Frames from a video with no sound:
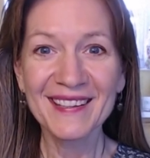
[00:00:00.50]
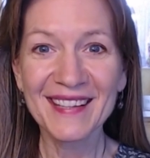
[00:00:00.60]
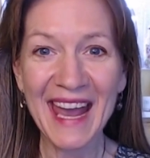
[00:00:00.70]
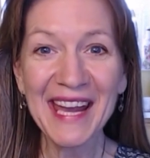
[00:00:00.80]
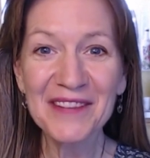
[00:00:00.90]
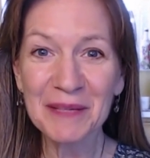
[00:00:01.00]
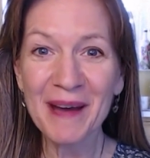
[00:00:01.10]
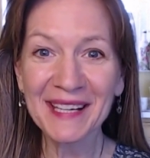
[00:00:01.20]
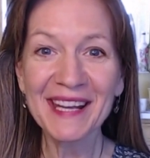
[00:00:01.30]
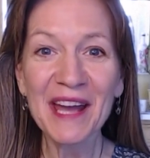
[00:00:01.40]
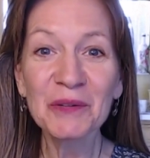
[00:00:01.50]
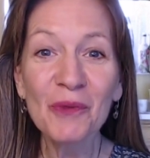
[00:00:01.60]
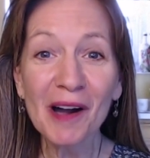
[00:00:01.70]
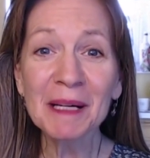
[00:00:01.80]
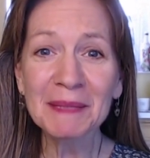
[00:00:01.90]
Hey everybody, and
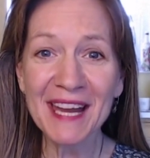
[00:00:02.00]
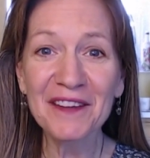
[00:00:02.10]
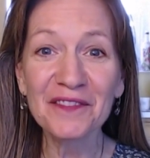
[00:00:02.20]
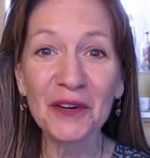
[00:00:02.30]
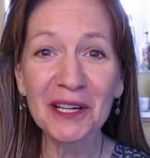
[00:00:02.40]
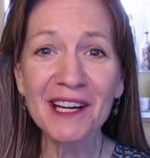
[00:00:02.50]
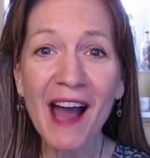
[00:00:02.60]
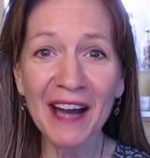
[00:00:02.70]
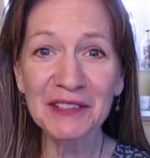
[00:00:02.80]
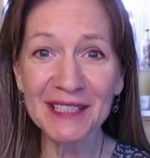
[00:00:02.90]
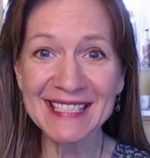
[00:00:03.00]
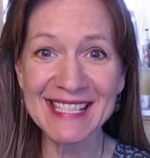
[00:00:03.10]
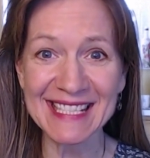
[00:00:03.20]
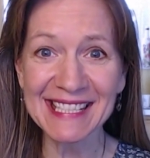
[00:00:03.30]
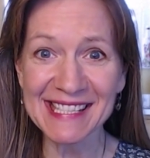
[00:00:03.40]
welcome to day
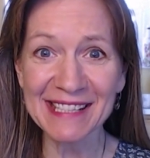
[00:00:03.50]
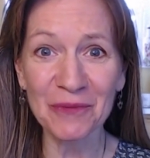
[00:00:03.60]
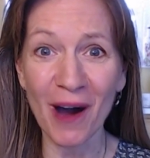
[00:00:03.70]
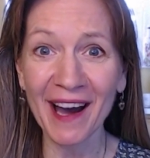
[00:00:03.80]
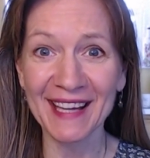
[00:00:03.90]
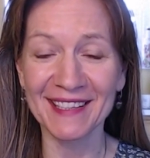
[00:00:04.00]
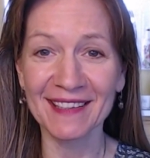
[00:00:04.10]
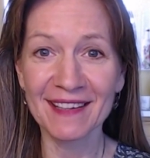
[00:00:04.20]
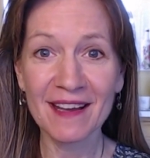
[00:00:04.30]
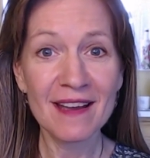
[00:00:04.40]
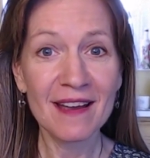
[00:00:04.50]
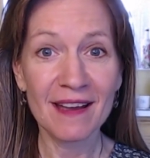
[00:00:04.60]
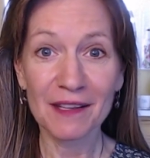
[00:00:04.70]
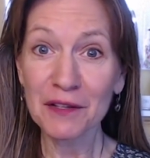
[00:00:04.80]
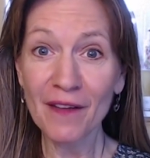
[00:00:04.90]
461.
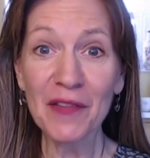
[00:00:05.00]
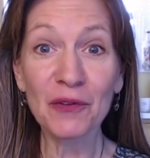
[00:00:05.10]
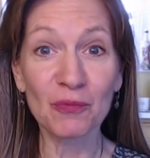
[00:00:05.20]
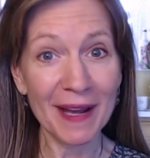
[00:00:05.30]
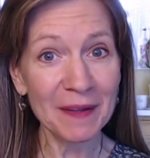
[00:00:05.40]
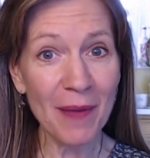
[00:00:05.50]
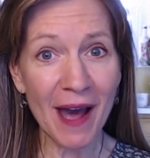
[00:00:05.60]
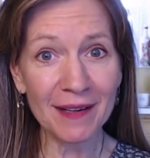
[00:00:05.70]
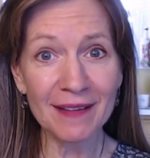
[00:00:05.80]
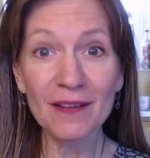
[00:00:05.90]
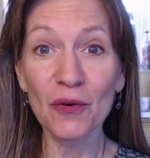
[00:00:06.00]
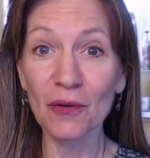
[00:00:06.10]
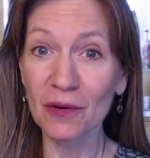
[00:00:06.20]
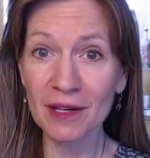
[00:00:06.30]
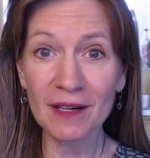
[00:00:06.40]
You've either read about it
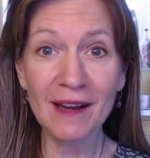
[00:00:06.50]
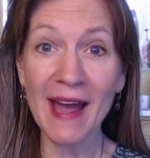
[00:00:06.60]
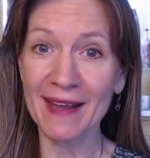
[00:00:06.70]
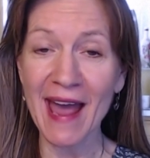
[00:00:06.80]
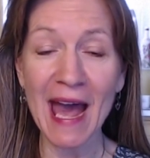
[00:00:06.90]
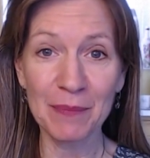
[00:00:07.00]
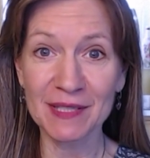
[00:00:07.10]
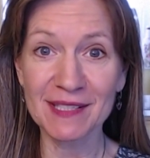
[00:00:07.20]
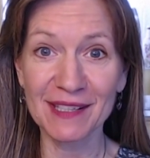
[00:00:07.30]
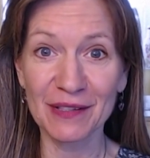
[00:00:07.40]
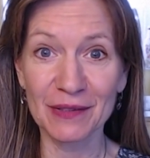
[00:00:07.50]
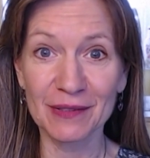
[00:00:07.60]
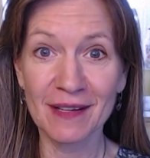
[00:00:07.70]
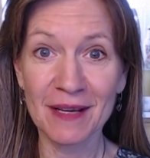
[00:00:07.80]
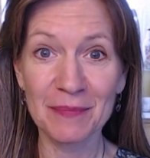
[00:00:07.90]
or had it happen to you,
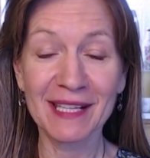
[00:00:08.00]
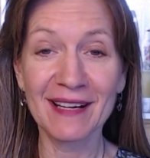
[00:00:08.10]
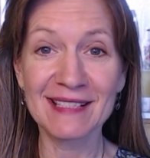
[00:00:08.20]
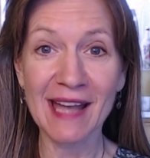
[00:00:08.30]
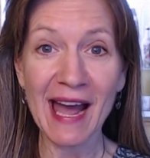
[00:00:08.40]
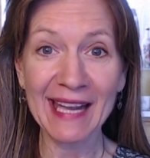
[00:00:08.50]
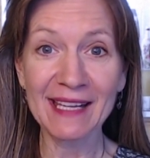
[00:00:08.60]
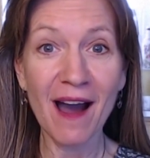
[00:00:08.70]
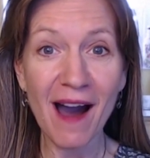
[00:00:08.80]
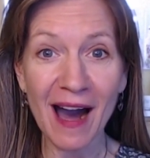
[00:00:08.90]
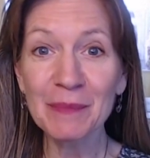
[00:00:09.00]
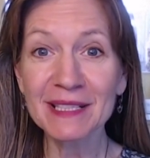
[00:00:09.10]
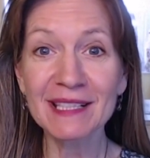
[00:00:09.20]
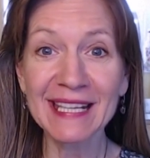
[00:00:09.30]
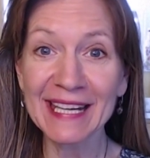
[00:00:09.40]
because I
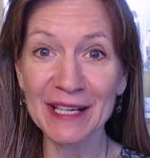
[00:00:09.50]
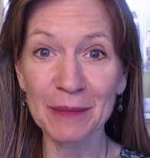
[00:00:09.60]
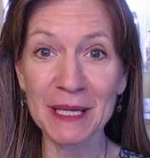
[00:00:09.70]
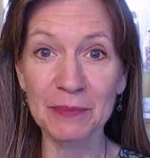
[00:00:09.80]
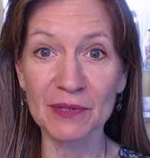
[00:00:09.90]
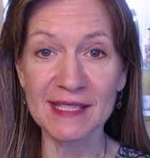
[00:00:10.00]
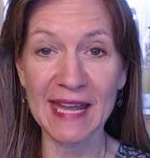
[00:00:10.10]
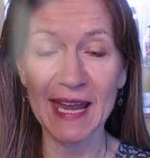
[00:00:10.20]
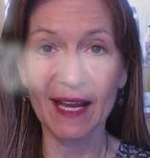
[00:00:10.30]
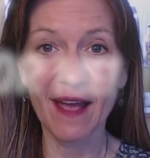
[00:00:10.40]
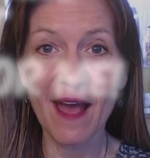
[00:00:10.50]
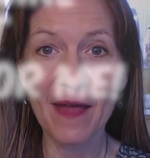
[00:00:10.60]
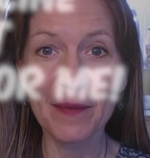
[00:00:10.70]
commonly hear people saying, the